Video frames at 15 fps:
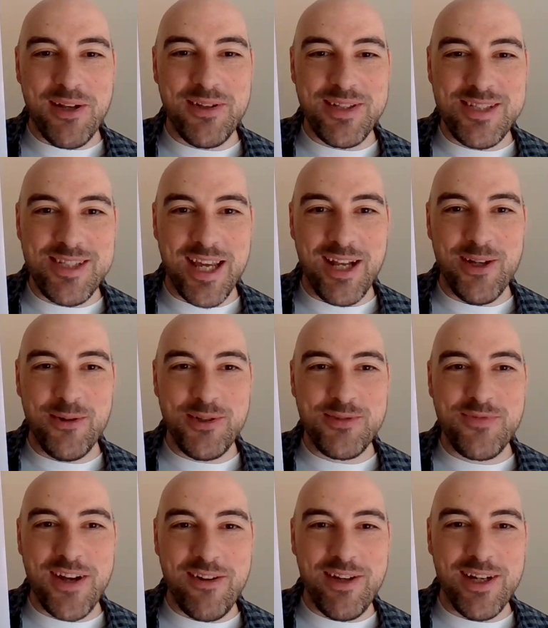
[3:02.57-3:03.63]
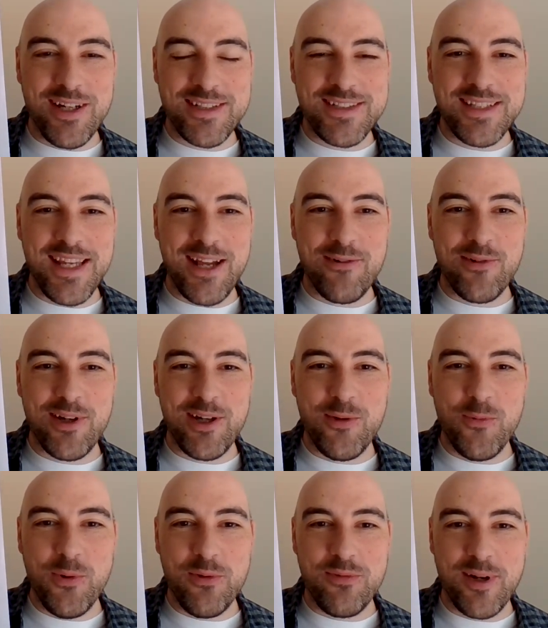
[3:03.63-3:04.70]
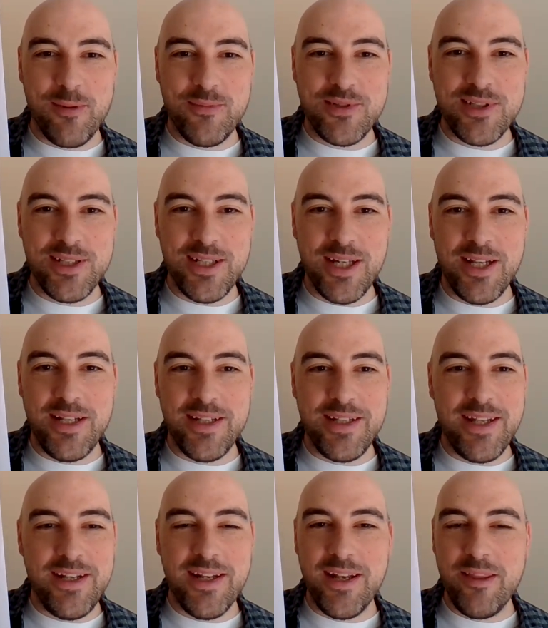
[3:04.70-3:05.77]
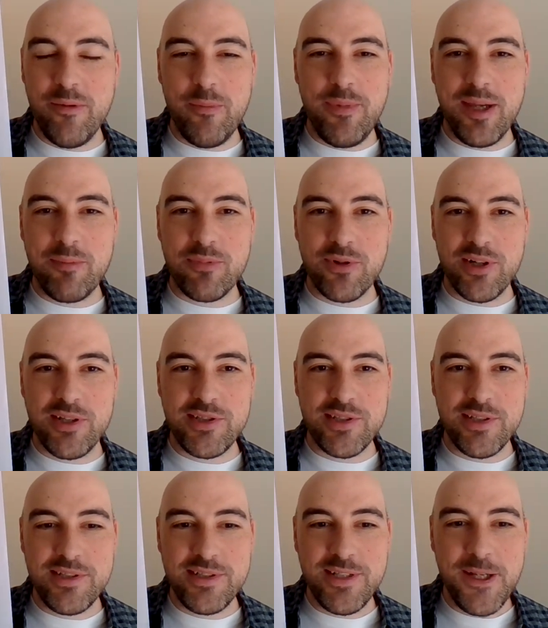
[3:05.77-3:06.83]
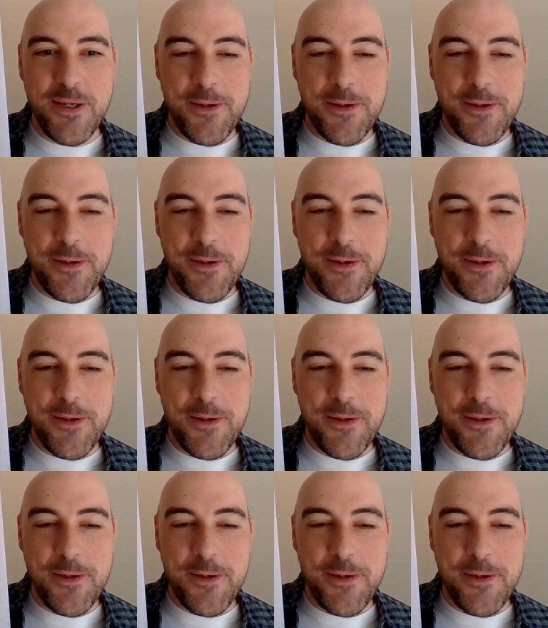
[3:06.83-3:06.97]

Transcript: on this channel, it's very hard to get right at Wolverhampton, and none of them are big prices.